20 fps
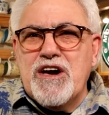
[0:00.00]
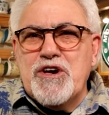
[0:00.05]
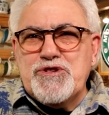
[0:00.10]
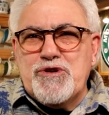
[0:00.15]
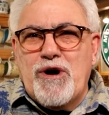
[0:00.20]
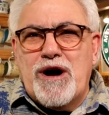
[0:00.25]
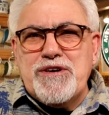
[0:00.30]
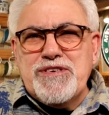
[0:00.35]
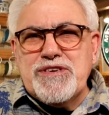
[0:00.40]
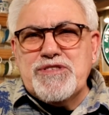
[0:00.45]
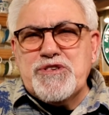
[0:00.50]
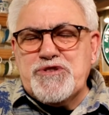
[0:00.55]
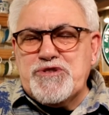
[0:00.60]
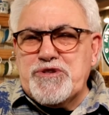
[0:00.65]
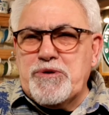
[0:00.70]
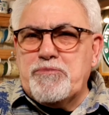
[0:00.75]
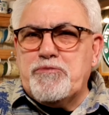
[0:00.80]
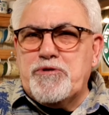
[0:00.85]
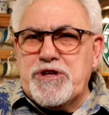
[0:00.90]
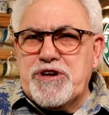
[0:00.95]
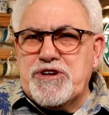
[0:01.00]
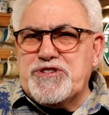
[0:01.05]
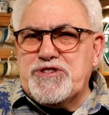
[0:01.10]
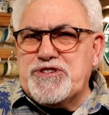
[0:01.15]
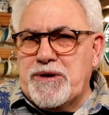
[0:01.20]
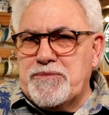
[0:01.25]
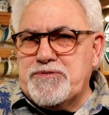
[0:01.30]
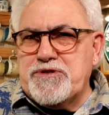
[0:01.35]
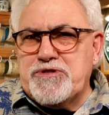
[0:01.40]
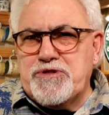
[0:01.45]
So I think this is a pretty good
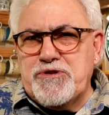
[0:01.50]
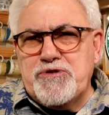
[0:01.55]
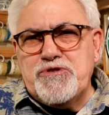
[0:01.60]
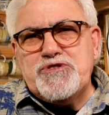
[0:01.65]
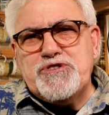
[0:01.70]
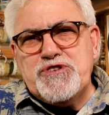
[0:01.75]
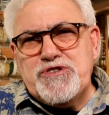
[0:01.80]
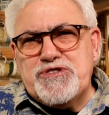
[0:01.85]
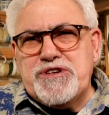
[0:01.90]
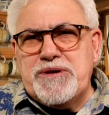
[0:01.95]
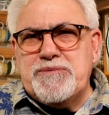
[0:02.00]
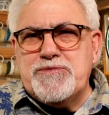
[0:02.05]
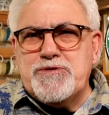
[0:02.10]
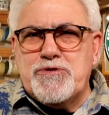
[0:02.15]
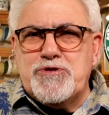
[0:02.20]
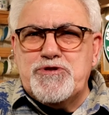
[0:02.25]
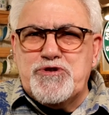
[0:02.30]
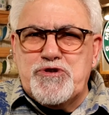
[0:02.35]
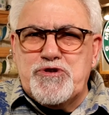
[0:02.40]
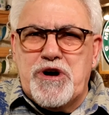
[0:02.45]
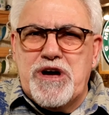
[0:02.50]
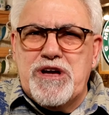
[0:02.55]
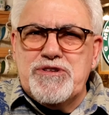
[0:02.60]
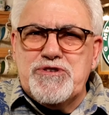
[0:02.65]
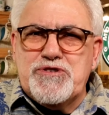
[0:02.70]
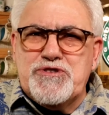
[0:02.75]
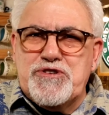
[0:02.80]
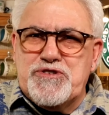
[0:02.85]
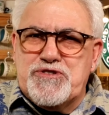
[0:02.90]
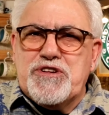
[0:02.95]
substitute. She seemed to enjoy
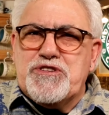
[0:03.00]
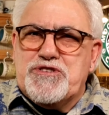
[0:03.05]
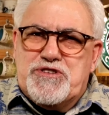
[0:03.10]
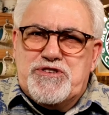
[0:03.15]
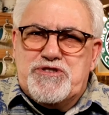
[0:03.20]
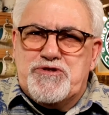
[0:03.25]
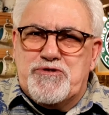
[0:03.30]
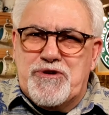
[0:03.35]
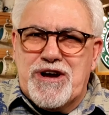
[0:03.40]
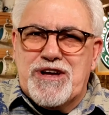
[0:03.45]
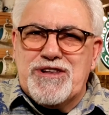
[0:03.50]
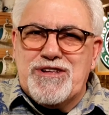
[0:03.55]
it. She said she'd drink